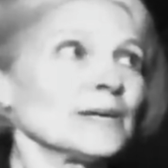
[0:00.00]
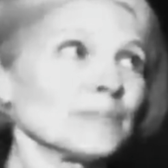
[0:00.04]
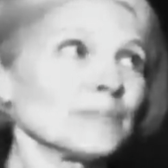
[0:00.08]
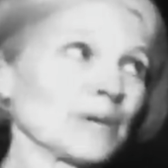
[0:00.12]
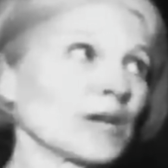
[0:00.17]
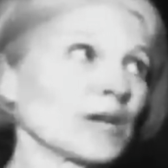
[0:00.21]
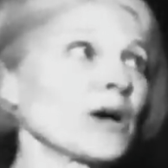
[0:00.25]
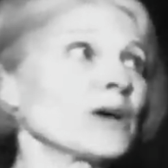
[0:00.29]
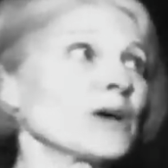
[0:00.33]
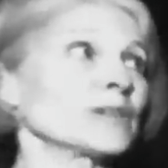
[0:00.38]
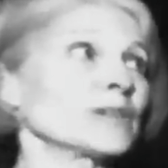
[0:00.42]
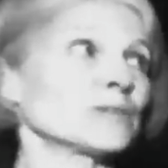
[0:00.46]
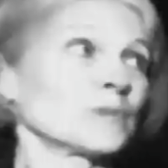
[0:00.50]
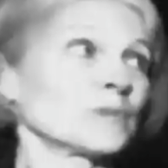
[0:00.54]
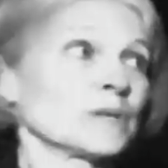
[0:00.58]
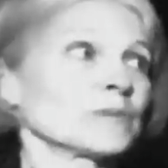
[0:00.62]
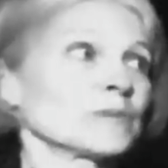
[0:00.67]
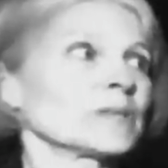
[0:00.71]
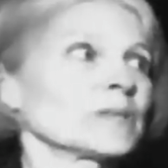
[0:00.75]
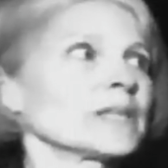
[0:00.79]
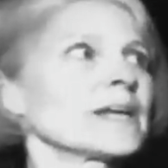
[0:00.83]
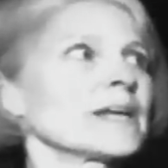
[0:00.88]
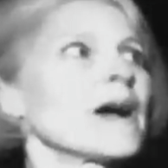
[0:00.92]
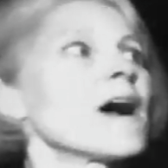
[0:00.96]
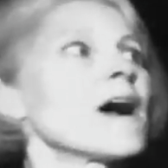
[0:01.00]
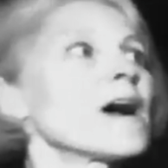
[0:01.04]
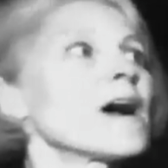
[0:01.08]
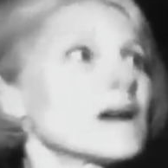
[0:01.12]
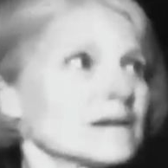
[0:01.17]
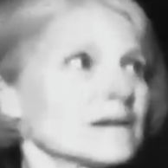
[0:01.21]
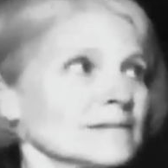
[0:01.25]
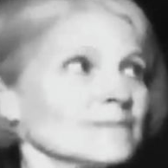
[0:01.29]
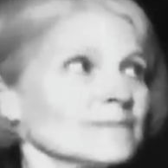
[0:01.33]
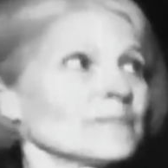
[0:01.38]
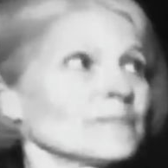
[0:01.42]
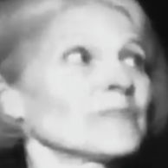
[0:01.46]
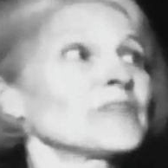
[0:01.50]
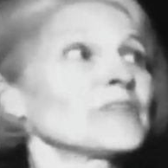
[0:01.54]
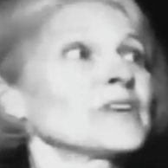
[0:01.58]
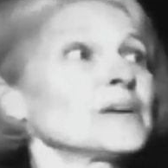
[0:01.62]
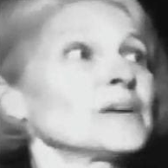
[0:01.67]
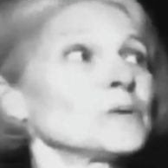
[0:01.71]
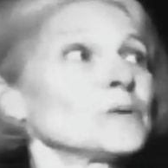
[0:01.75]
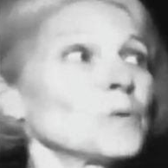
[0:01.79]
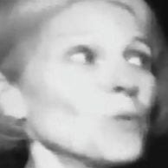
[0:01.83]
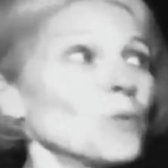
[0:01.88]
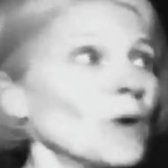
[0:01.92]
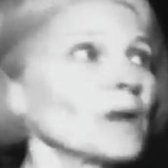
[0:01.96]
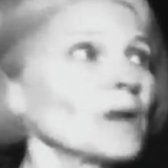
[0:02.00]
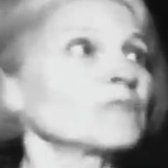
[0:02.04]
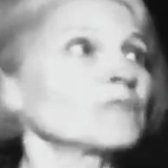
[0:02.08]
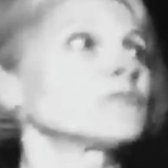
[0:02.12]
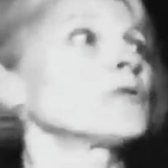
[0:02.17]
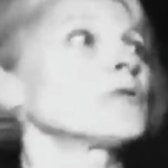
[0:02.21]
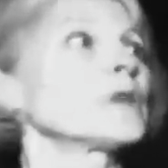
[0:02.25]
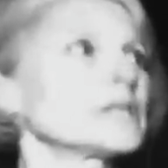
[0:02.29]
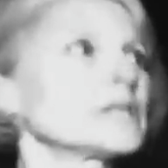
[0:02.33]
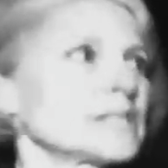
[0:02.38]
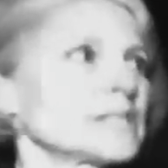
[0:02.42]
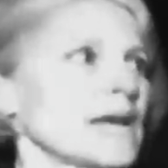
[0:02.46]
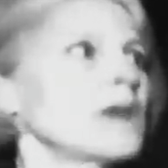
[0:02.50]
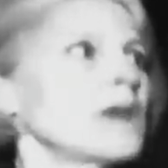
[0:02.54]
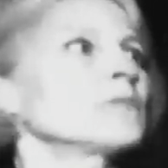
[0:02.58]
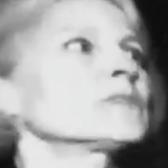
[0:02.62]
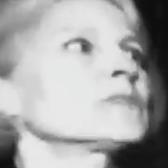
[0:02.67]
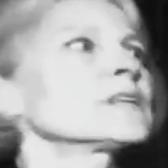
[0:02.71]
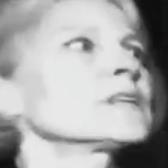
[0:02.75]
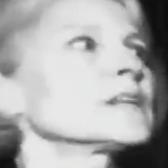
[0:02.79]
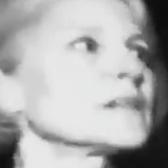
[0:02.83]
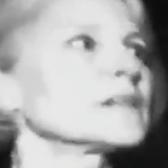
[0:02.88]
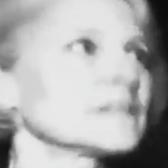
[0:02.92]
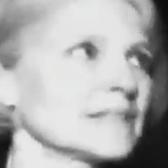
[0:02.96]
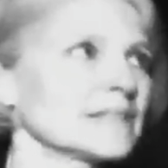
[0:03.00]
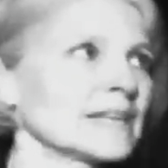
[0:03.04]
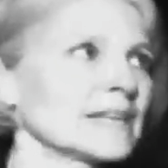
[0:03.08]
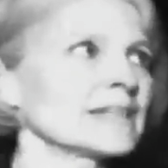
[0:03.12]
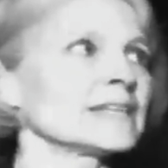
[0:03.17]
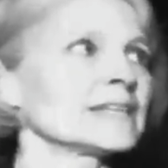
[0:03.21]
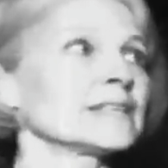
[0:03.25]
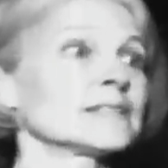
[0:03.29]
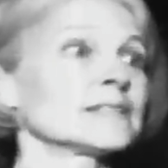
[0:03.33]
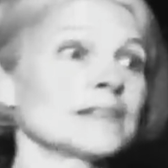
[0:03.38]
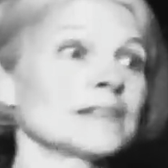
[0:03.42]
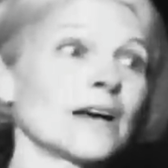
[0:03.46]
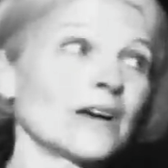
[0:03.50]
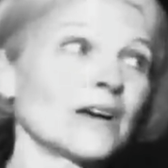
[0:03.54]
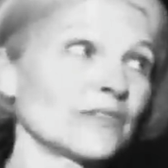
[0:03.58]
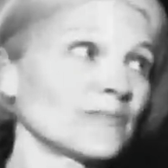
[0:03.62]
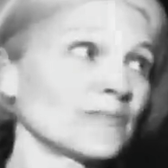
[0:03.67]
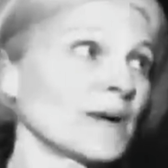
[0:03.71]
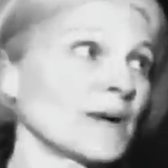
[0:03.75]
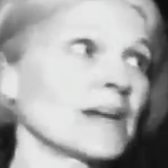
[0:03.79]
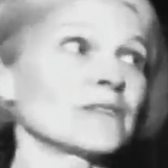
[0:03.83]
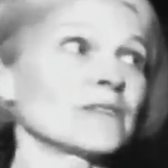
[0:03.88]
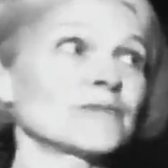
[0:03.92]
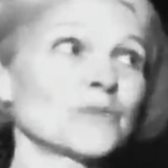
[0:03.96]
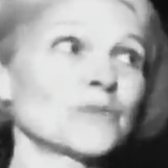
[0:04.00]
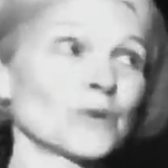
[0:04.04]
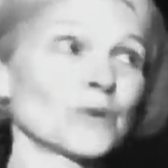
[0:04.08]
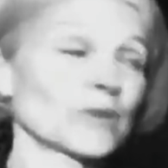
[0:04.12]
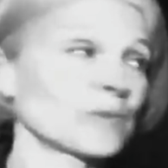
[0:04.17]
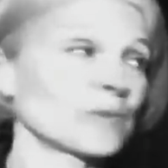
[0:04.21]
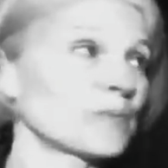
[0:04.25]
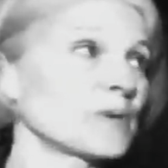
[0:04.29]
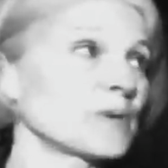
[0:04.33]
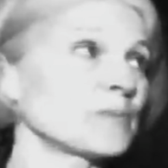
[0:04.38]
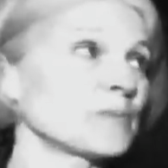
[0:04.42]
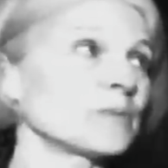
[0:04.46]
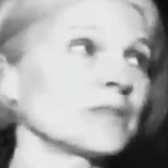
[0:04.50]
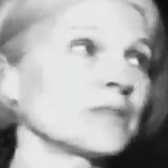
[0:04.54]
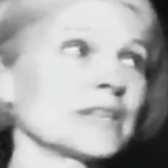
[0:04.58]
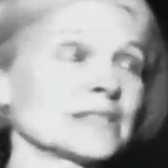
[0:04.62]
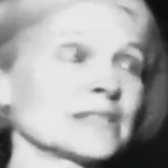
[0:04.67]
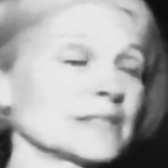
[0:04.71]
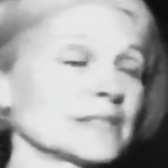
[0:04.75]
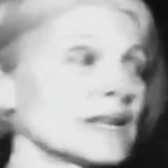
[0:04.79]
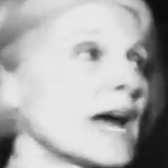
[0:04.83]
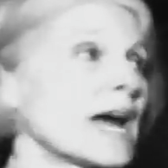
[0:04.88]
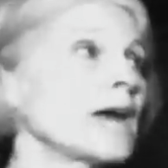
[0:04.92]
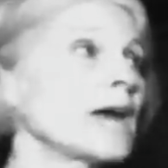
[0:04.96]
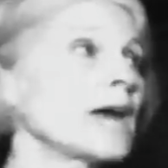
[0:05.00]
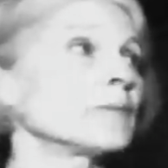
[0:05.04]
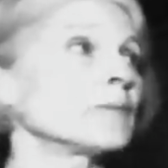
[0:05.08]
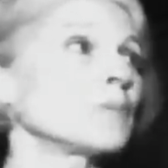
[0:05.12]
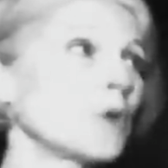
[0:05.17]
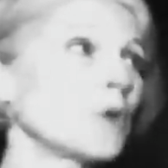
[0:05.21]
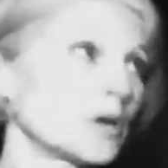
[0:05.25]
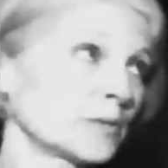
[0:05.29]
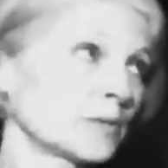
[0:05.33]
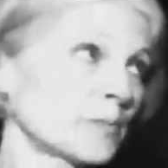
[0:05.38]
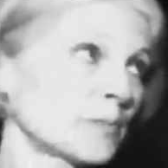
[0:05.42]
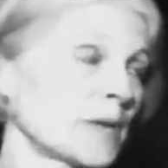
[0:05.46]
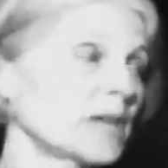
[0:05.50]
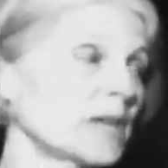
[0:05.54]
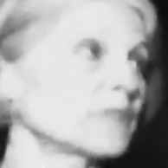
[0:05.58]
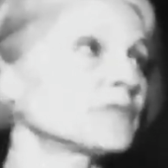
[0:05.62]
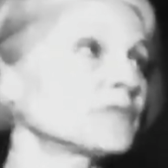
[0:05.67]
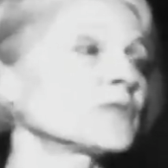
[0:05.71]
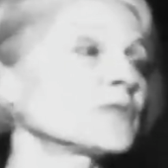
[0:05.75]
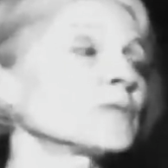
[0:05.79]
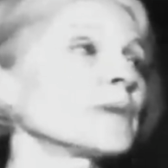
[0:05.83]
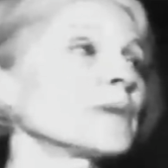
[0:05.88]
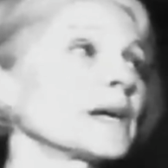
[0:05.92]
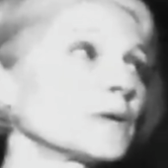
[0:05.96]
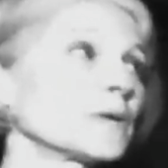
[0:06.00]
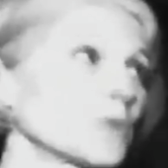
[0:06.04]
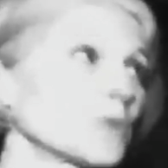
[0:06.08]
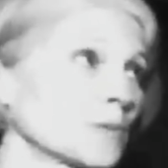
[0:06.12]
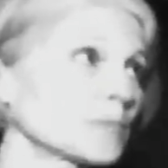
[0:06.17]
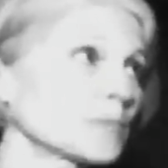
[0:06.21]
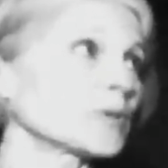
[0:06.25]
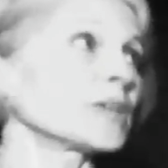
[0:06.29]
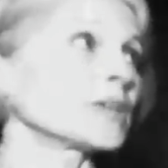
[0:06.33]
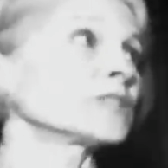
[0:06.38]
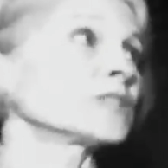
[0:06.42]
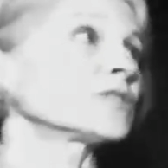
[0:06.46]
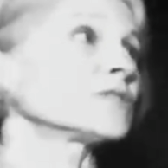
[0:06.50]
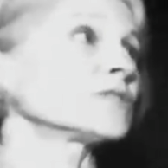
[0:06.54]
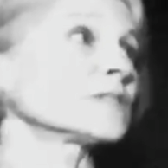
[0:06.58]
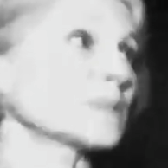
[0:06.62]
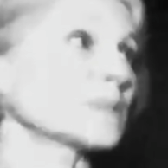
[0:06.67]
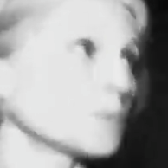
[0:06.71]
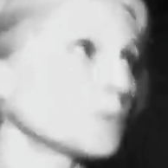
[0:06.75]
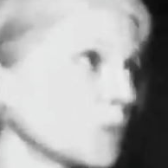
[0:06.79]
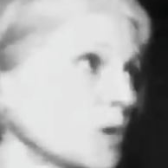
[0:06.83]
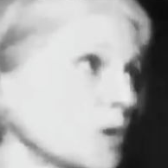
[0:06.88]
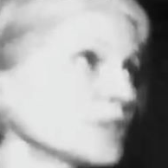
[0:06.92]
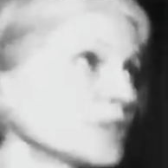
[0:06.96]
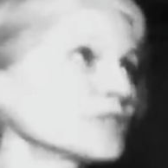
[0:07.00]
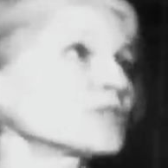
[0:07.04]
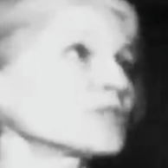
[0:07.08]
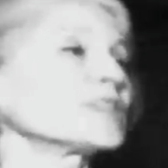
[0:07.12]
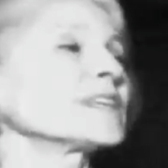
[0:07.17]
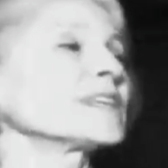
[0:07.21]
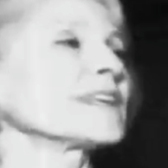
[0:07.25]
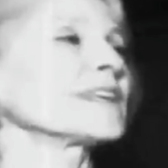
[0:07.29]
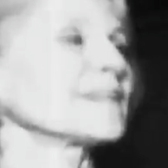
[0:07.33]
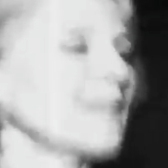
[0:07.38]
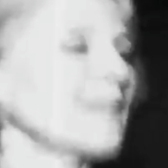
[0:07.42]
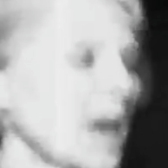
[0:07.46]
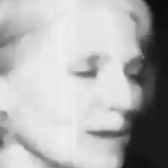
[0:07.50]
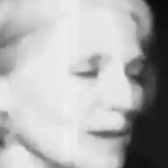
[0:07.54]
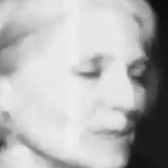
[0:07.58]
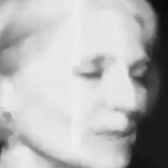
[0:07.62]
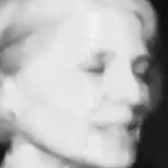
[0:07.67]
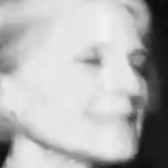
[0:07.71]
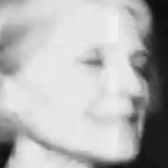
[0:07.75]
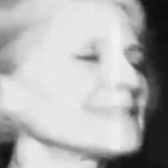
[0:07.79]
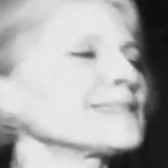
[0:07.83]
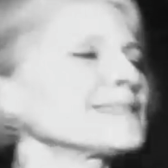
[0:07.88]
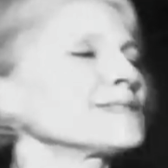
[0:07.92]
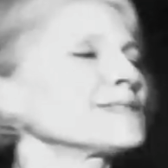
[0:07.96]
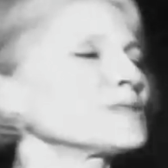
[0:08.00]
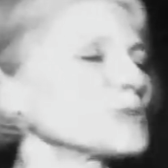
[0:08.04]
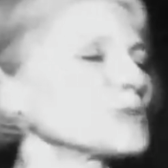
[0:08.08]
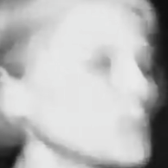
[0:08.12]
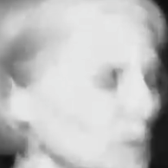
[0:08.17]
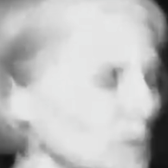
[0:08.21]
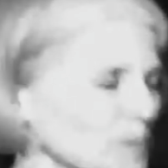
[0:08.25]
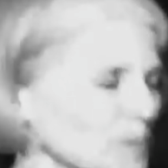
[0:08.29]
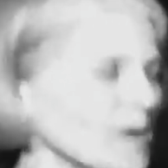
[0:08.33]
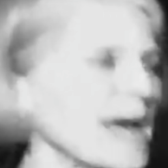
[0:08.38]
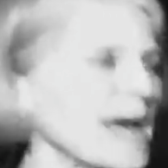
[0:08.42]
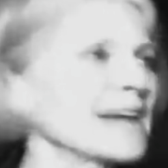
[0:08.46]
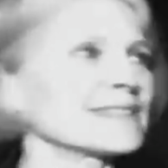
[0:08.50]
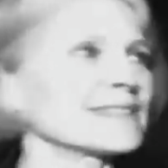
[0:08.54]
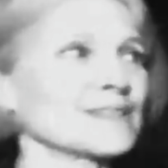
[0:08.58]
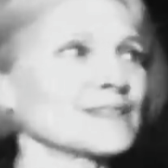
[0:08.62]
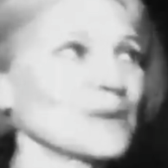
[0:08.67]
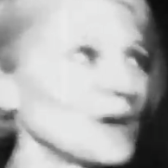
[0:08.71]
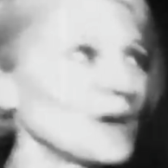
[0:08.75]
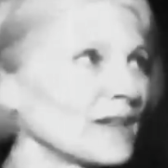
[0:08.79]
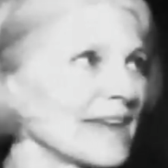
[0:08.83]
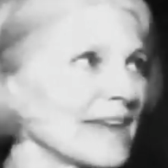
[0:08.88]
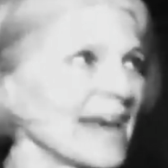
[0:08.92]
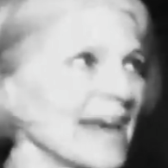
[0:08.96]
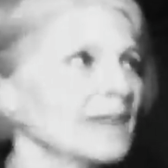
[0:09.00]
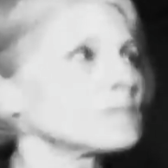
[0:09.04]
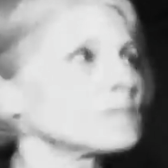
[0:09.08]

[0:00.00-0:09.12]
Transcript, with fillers: because we really are the one voice out there that is of, by, and for the people that's not bought and paid for by corporations and Wall Street and lobbyists and super PACs and all that.